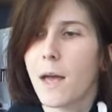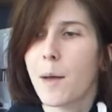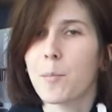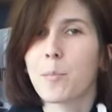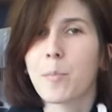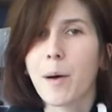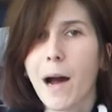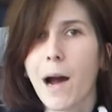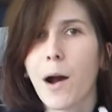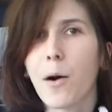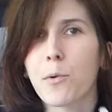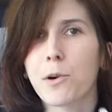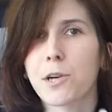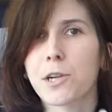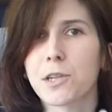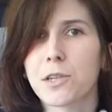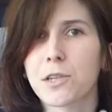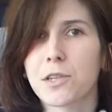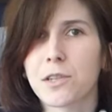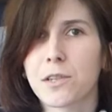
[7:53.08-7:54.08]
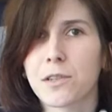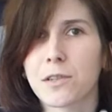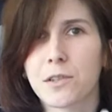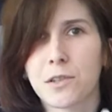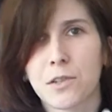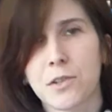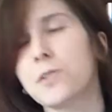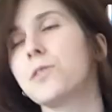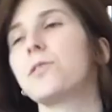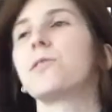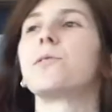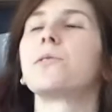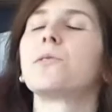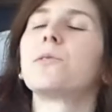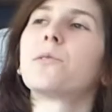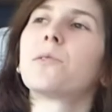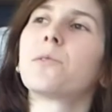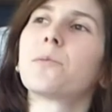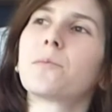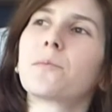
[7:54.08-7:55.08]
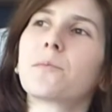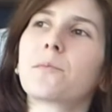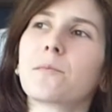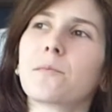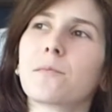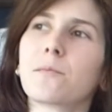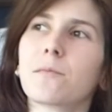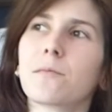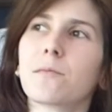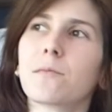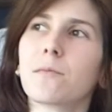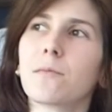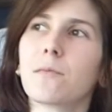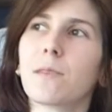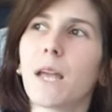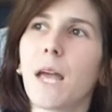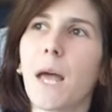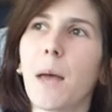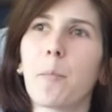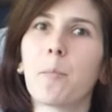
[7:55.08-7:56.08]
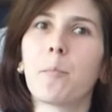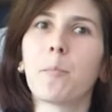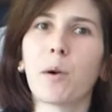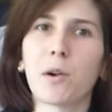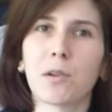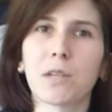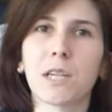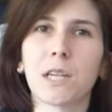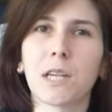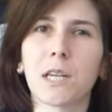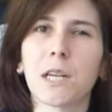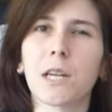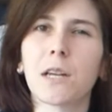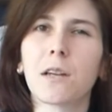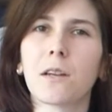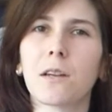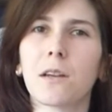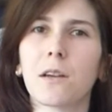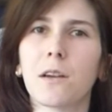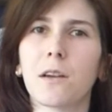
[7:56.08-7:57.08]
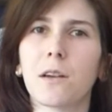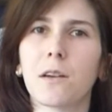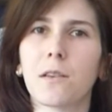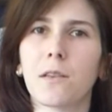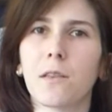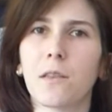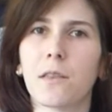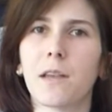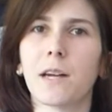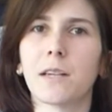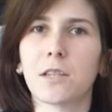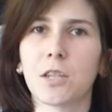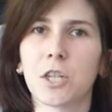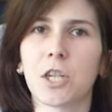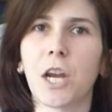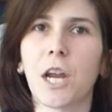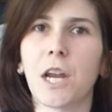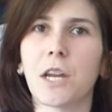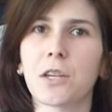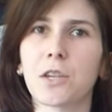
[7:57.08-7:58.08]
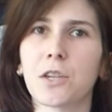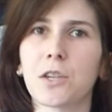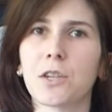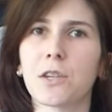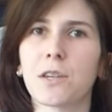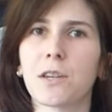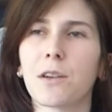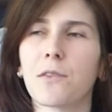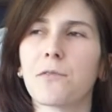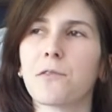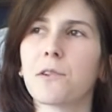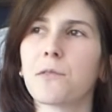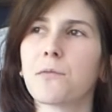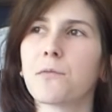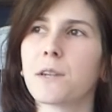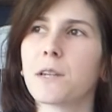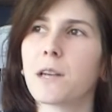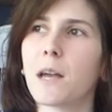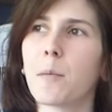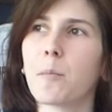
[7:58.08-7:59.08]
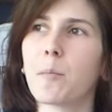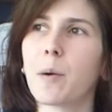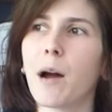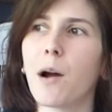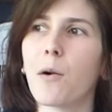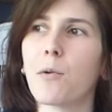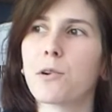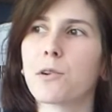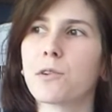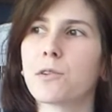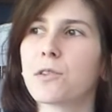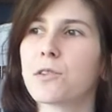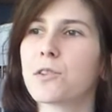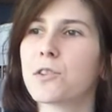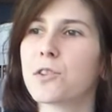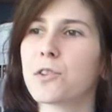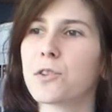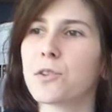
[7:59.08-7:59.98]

empowered to embody that change, if you feel empowered